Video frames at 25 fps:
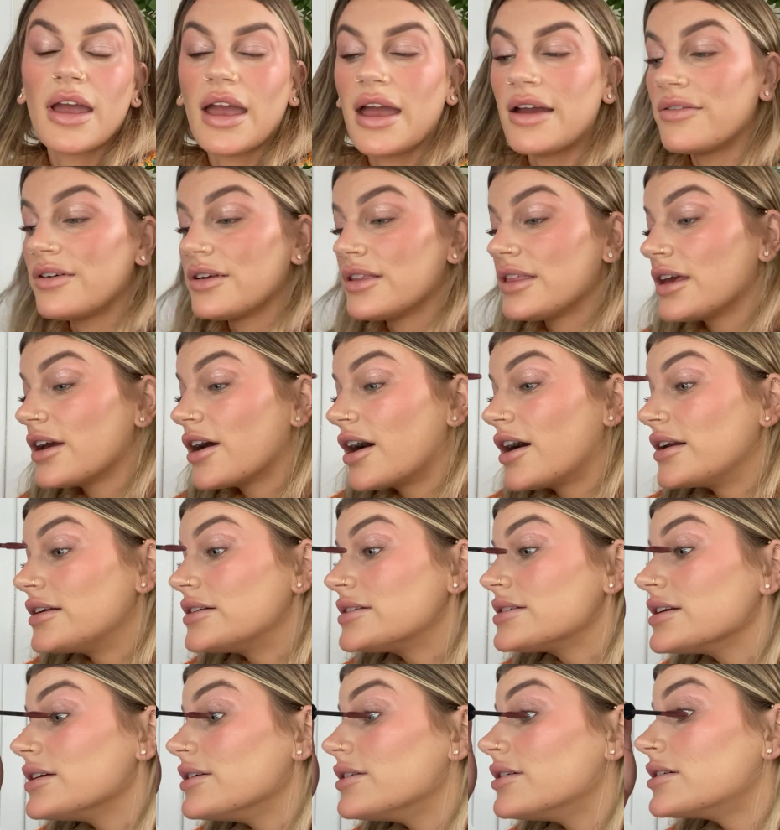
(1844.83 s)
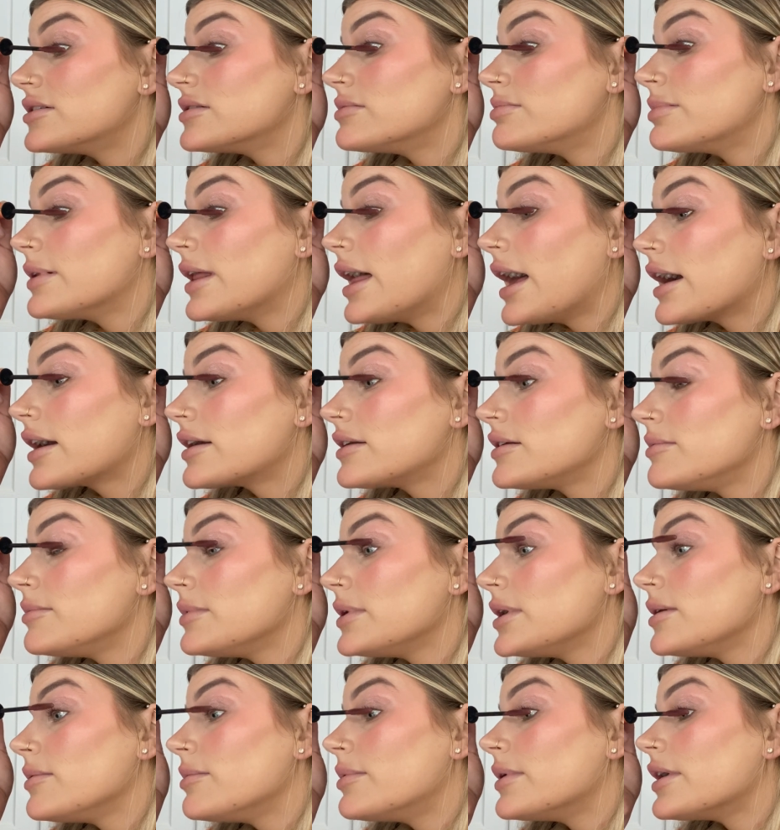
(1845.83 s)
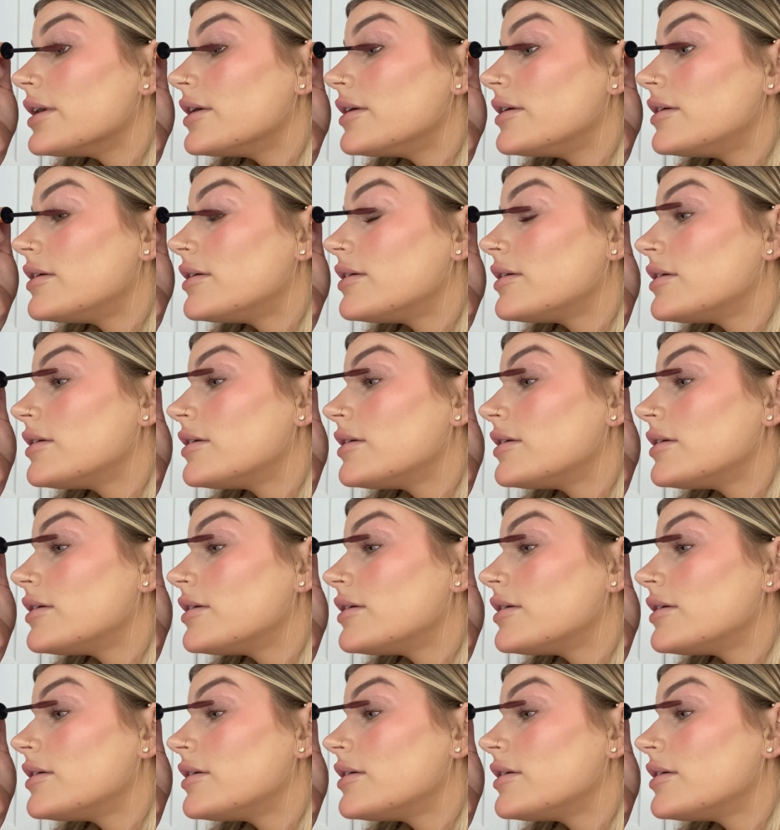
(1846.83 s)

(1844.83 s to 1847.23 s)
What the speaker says: Everything honestly looks black to me, but